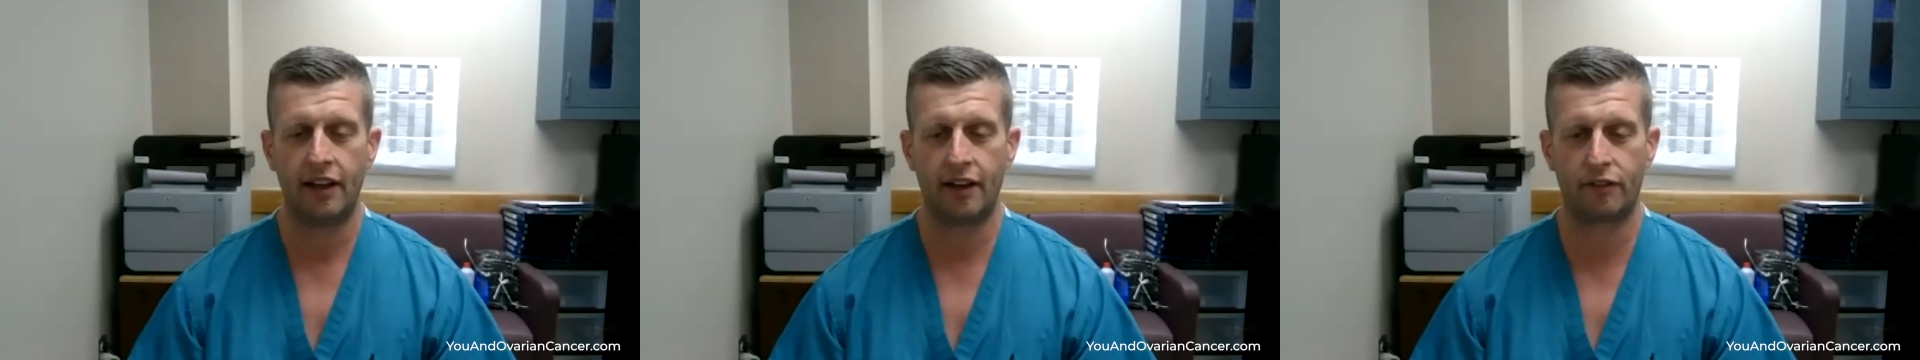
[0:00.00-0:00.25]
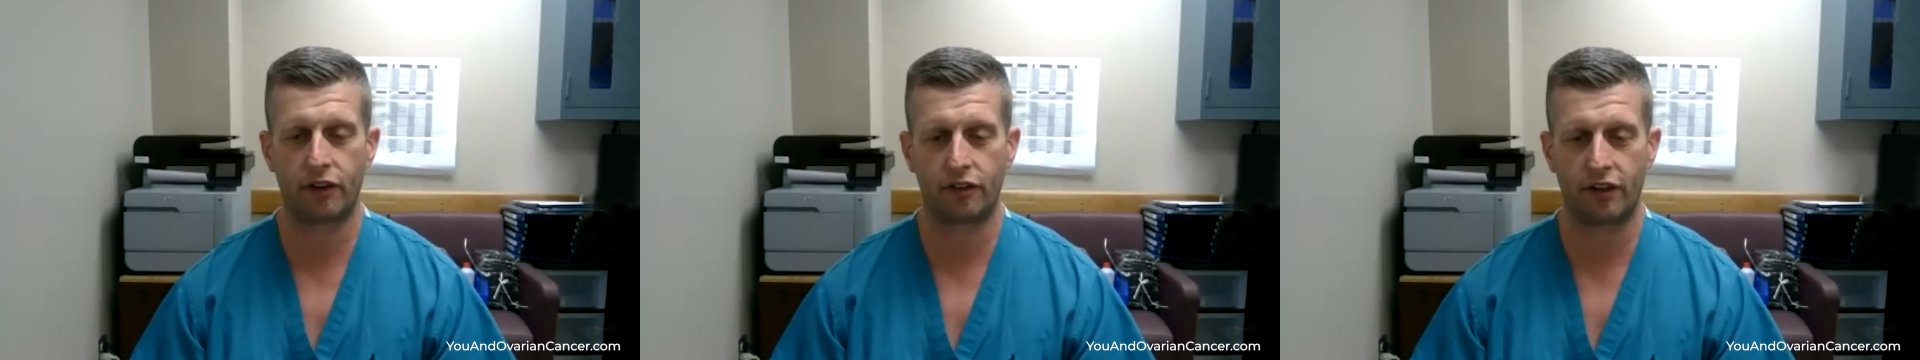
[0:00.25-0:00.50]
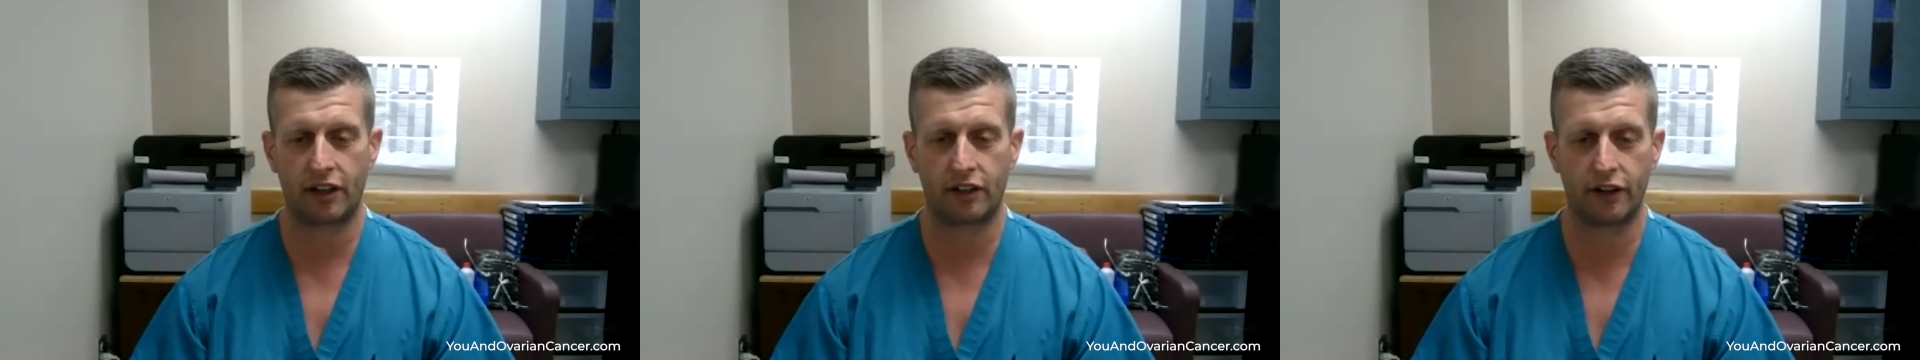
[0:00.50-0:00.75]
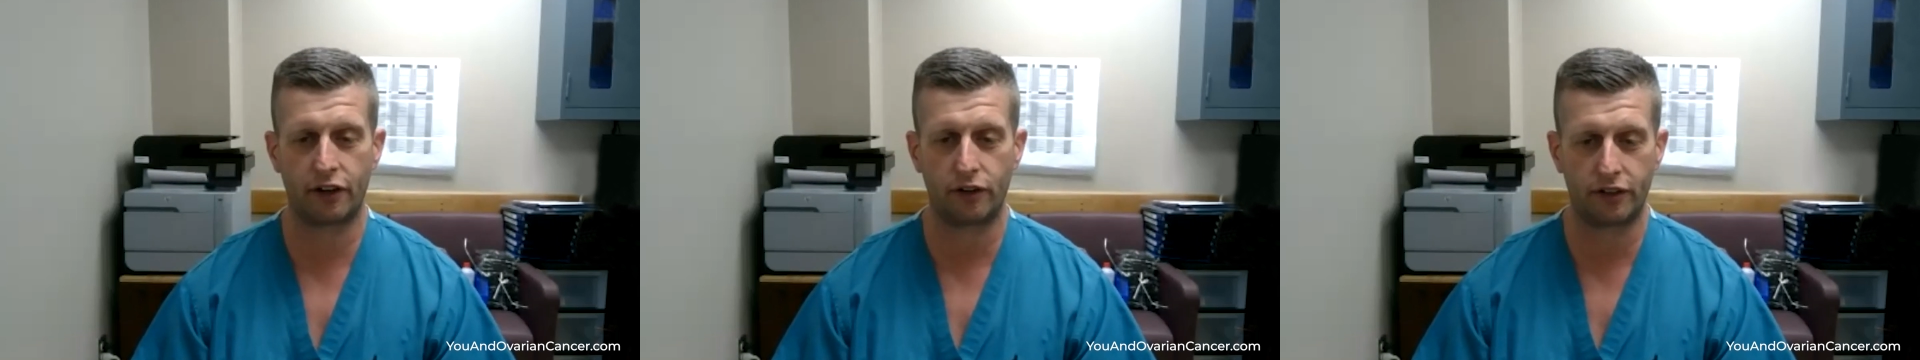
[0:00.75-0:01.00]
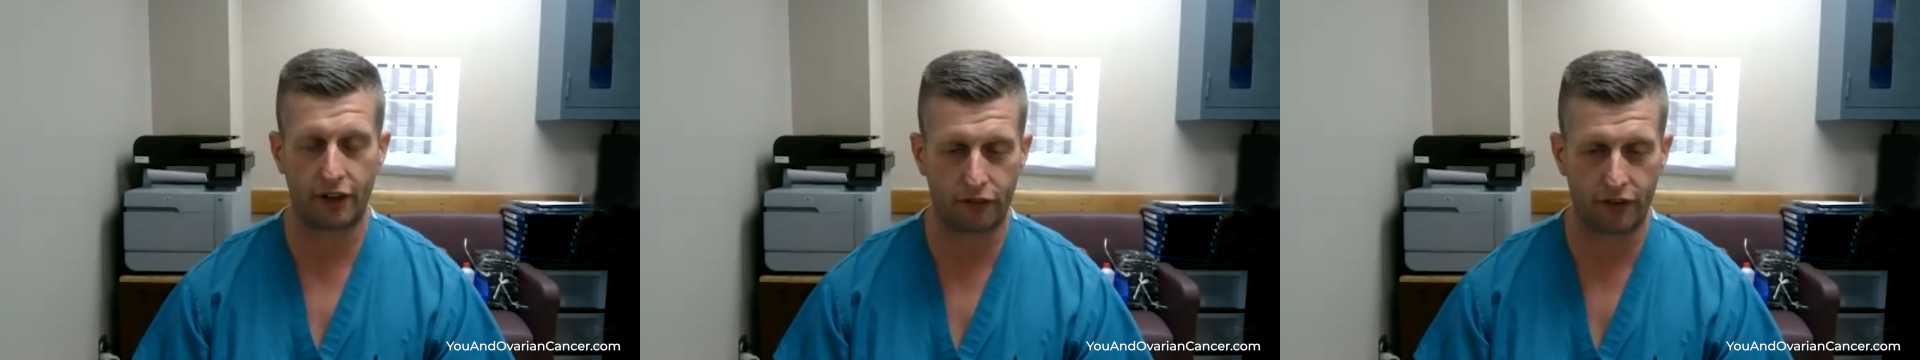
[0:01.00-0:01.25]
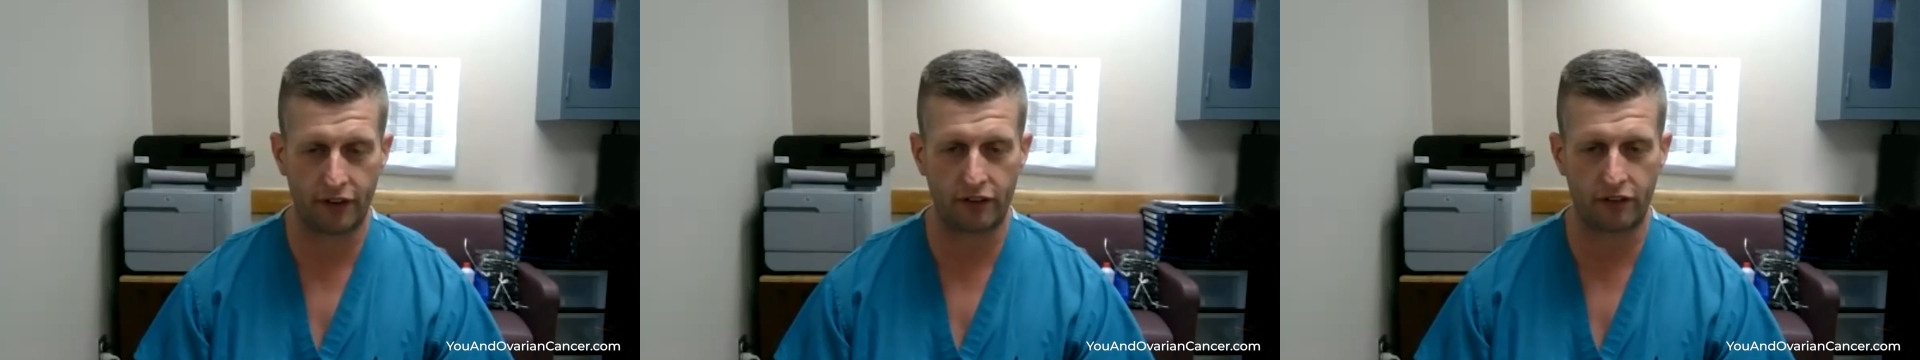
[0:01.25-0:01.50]
if there's a clinical
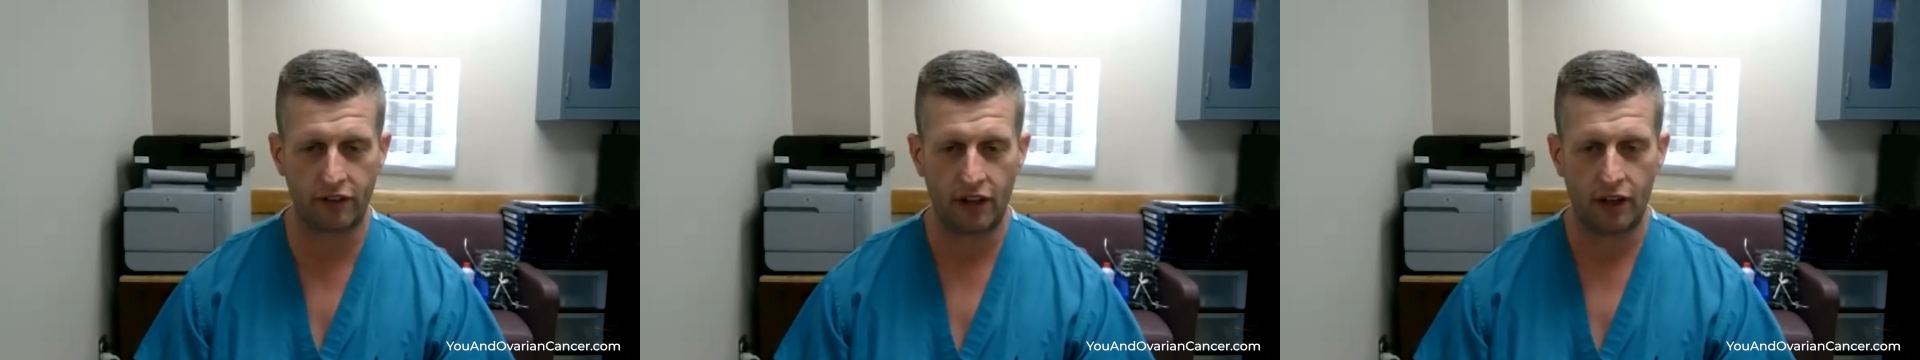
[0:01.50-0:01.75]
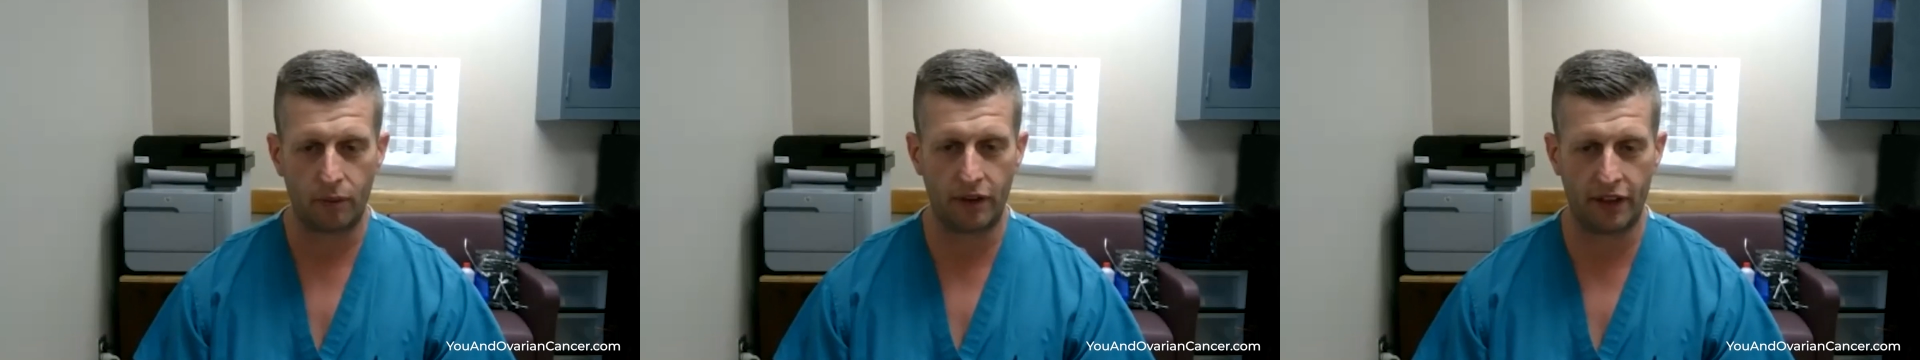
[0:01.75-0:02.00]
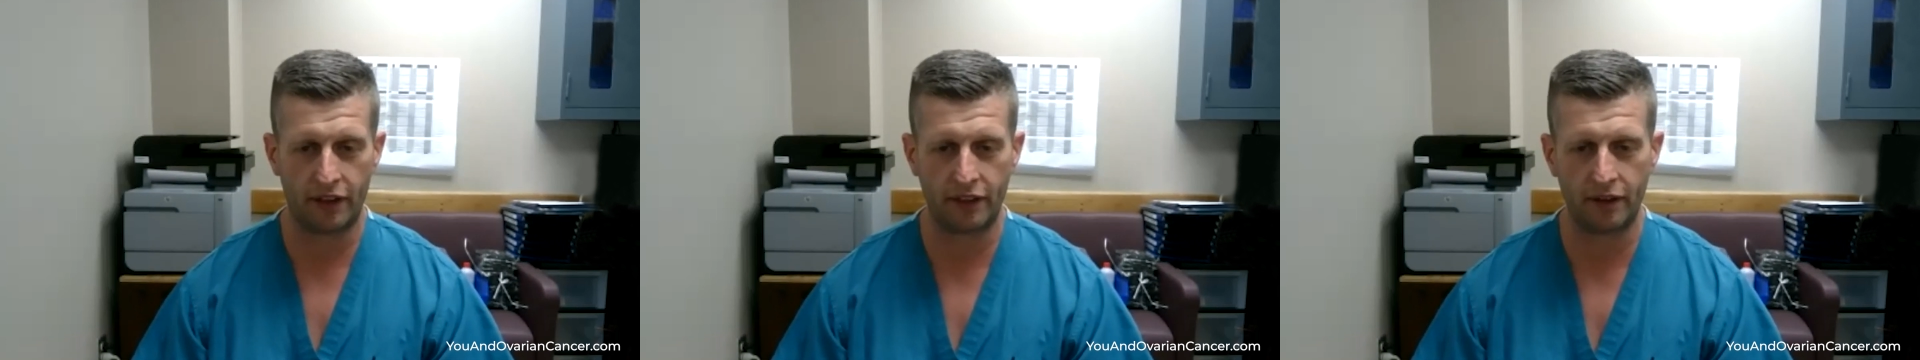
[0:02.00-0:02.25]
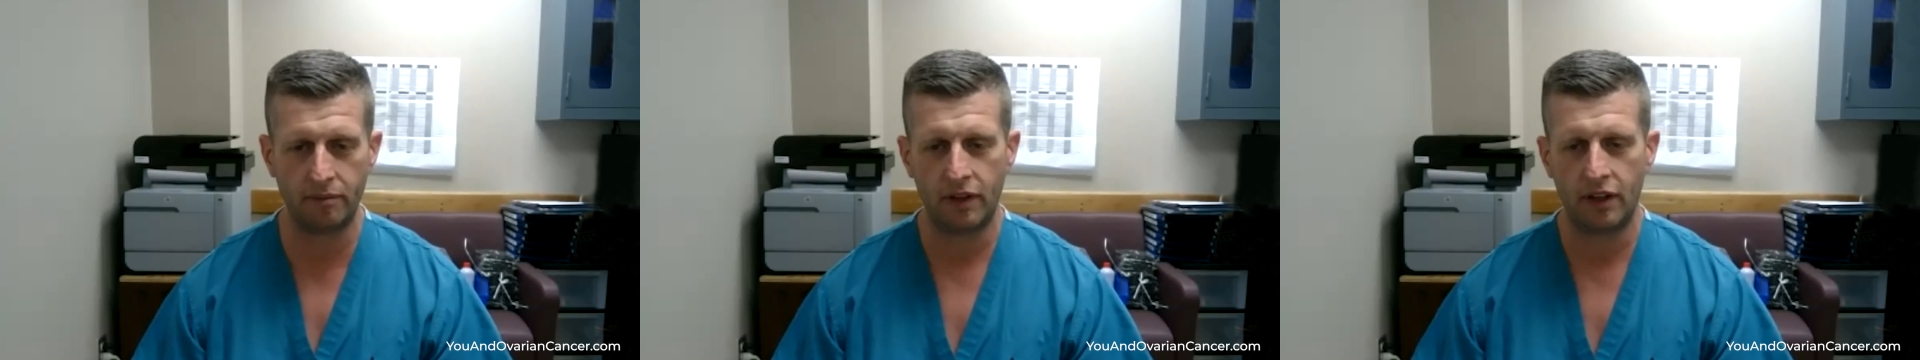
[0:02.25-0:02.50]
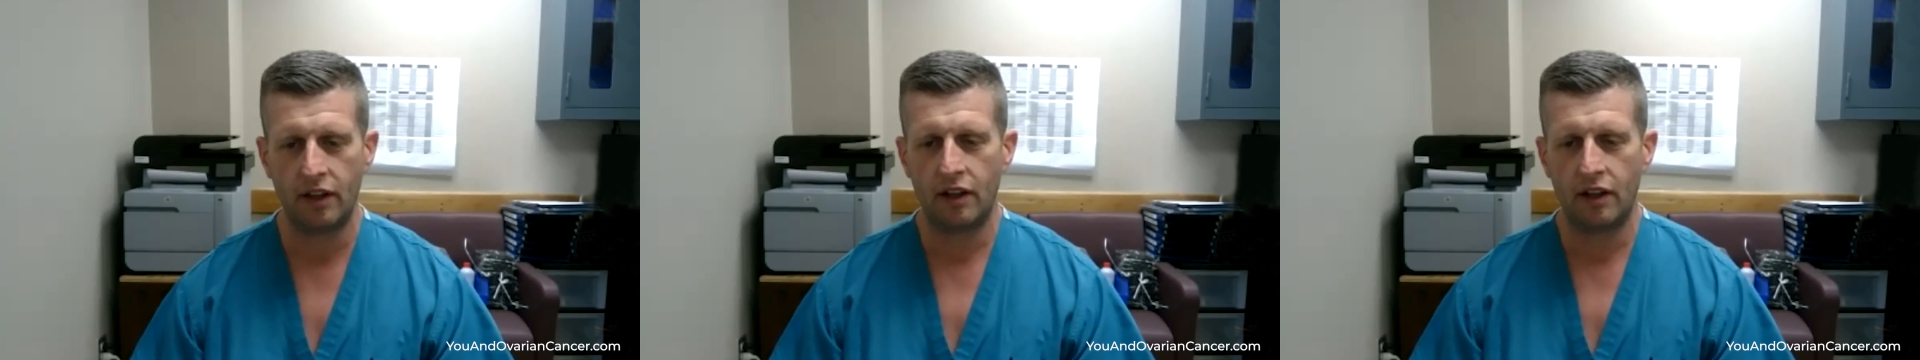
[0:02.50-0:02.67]
difference within them.